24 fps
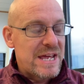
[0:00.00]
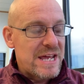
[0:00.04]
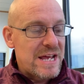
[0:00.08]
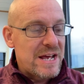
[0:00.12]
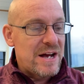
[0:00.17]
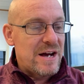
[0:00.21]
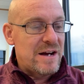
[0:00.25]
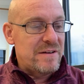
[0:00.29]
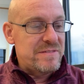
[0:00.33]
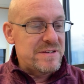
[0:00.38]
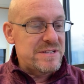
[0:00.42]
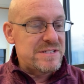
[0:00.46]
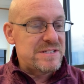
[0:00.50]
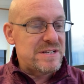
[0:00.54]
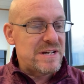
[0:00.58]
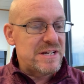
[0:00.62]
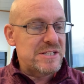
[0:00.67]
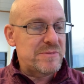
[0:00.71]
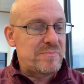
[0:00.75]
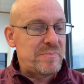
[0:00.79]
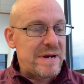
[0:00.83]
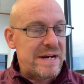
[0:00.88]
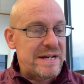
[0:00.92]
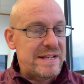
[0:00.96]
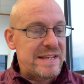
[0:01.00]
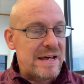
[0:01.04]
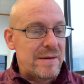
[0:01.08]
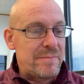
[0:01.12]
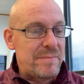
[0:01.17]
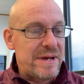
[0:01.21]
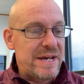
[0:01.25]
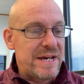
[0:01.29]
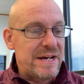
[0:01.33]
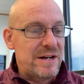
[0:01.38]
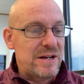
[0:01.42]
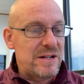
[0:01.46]
of the suspect that
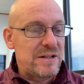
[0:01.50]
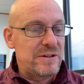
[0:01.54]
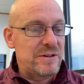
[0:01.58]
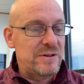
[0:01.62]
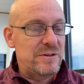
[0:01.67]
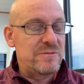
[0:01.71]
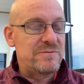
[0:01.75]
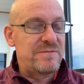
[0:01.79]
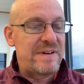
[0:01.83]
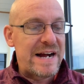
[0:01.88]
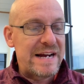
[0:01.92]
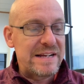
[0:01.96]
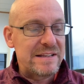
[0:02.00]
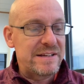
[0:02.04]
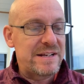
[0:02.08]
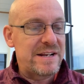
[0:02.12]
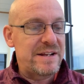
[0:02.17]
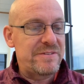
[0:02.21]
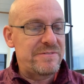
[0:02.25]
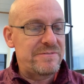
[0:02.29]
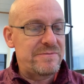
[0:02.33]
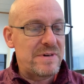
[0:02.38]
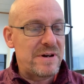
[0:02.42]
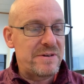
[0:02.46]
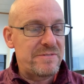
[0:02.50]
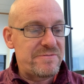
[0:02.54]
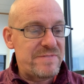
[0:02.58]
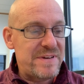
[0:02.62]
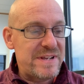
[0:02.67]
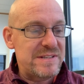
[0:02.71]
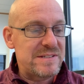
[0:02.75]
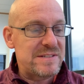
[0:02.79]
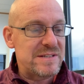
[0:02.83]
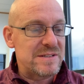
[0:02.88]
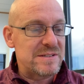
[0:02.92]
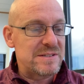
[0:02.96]
may include violent
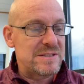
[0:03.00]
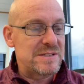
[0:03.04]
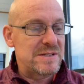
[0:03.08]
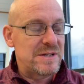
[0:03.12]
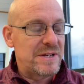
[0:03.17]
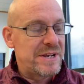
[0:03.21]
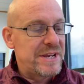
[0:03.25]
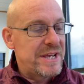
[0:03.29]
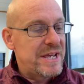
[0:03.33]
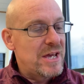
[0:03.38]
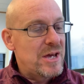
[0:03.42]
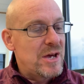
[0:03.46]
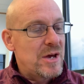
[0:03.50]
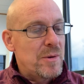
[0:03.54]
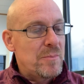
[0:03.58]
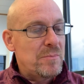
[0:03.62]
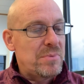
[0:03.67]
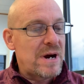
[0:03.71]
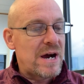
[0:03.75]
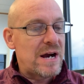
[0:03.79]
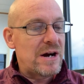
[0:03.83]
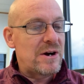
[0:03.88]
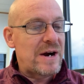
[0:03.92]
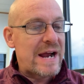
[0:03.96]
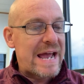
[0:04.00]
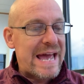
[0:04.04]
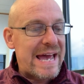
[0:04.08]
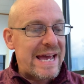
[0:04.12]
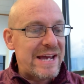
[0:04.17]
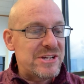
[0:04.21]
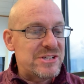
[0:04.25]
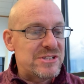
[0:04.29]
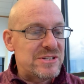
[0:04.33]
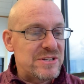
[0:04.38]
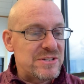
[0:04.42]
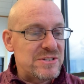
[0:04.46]
offenses, prior
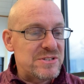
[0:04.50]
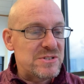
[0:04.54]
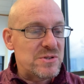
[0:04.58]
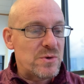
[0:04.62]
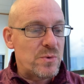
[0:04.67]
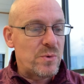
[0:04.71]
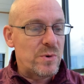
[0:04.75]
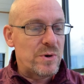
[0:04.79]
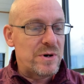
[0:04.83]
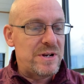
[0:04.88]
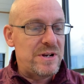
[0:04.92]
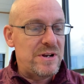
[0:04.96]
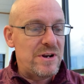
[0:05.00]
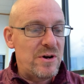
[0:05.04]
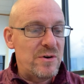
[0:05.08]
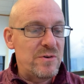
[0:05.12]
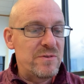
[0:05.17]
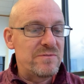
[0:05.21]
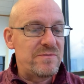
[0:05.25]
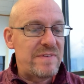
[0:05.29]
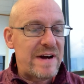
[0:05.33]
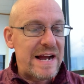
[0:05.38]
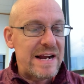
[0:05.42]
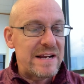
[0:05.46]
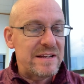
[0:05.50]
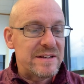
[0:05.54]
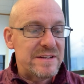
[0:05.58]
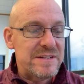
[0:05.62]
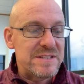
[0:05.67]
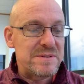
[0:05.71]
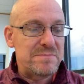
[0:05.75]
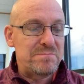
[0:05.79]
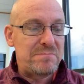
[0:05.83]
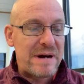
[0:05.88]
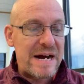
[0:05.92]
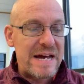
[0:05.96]
actions or known violence
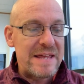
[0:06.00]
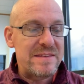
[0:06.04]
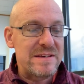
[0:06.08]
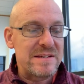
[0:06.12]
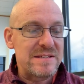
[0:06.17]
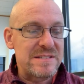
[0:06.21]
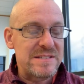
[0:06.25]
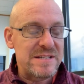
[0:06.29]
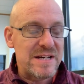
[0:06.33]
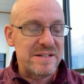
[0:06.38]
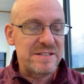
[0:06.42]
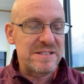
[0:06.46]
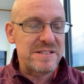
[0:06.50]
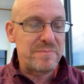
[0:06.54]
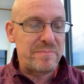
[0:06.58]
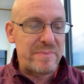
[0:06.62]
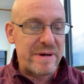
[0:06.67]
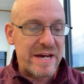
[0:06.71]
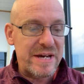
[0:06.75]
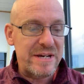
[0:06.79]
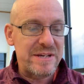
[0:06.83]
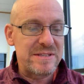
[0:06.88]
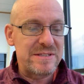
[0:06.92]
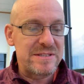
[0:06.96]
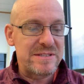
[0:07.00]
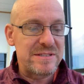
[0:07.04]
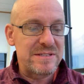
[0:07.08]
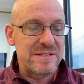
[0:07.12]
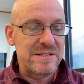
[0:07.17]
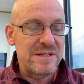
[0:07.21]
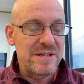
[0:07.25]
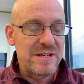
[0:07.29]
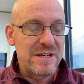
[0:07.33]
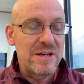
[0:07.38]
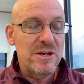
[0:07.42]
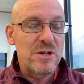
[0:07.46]
by the suspect
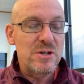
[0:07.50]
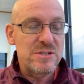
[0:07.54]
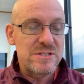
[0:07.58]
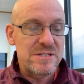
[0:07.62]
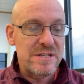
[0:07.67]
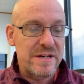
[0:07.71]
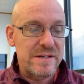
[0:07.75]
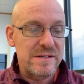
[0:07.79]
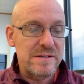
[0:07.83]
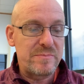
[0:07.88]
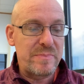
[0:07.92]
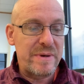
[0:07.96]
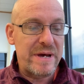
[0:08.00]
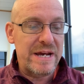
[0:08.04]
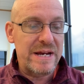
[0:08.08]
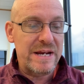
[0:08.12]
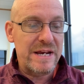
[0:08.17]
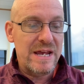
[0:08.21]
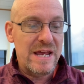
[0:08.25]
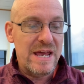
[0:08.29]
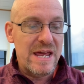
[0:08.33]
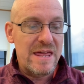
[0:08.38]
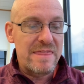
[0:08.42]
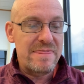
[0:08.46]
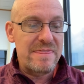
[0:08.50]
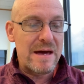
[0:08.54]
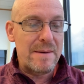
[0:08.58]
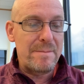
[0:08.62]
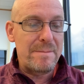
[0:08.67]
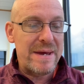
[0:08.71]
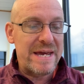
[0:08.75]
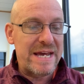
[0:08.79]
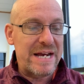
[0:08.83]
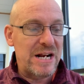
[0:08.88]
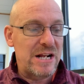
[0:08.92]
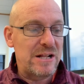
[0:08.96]
that
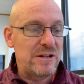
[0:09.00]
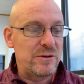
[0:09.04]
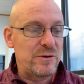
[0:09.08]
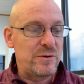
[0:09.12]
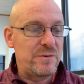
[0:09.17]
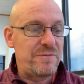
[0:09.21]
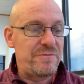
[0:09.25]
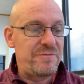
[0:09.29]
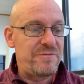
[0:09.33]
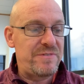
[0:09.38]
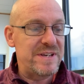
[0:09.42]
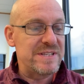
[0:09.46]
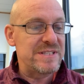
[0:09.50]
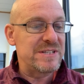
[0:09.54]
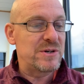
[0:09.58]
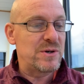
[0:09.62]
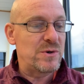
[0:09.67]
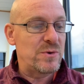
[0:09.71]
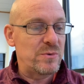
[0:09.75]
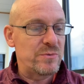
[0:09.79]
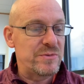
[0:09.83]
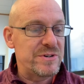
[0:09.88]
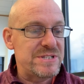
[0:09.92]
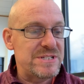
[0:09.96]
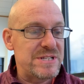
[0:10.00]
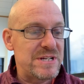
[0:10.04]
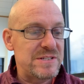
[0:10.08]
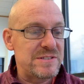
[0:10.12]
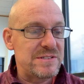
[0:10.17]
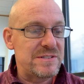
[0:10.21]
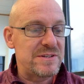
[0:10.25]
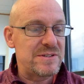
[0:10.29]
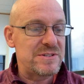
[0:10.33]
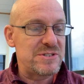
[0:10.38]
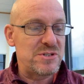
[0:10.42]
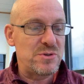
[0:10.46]
may include physical
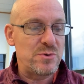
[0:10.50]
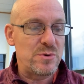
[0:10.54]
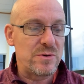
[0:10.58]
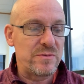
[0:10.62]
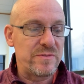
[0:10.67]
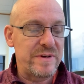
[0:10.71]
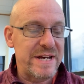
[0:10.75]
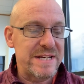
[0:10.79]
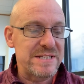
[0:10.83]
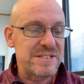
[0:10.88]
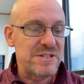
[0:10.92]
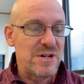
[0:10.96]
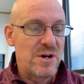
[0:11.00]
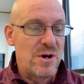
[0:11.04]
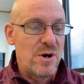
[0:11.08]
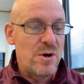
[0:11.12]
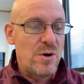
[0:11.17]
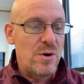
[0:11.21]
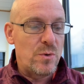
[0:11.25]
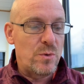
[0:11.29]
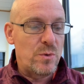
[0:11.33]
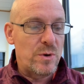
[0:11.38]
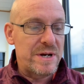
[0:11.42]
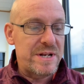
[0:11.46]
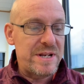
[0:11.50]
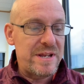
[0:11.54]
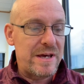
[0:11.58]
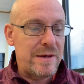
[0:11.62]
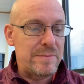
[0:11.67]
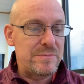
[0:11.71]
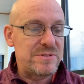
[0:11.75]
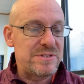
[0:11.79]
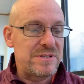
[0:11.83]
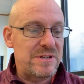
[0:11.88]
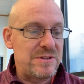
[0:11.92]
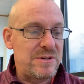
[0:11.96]
resistance to arrest or
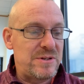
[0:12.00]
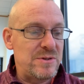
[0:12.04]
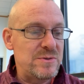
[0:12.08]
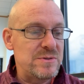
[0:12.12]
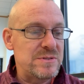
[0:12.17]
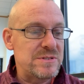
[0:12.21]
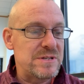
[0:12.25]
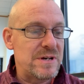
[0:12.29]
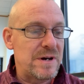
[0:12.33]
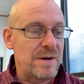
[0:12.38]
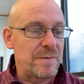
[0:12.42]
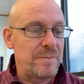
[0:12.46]
attempts to do so.